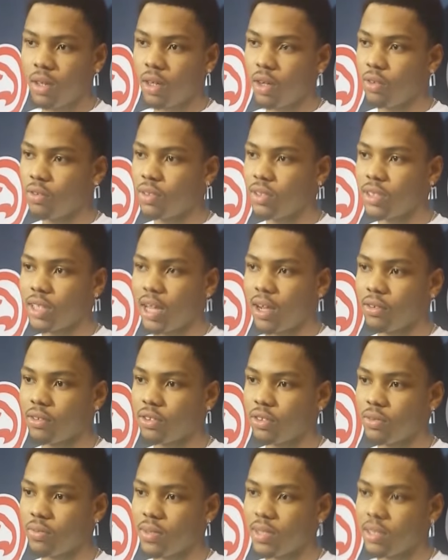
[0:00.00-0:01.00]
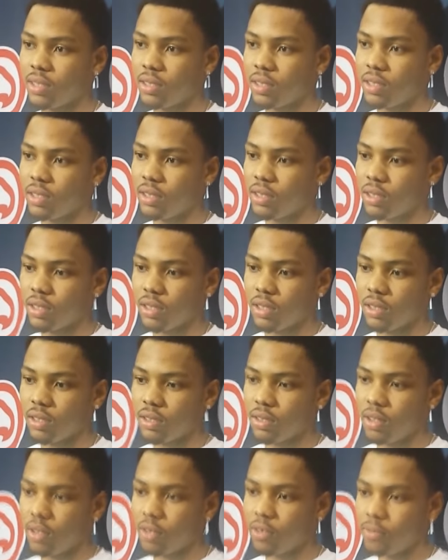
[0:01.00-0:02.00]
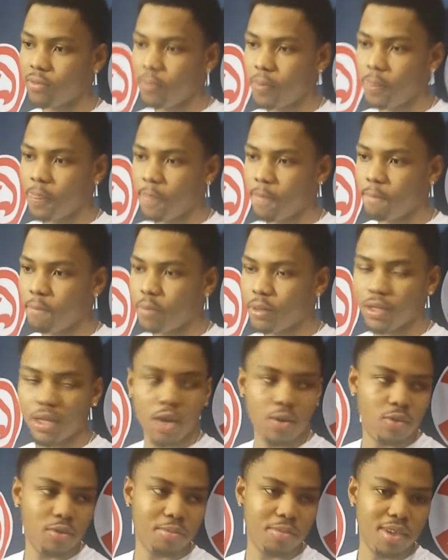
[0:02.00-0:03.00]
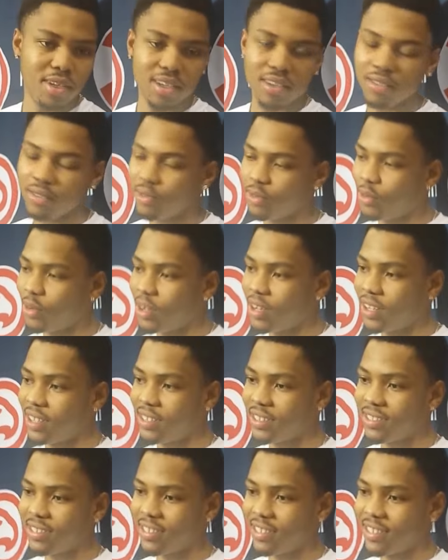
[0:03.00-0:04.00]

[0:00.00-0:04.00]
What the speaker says: Coaching staff was tremendous this year, putting up with me when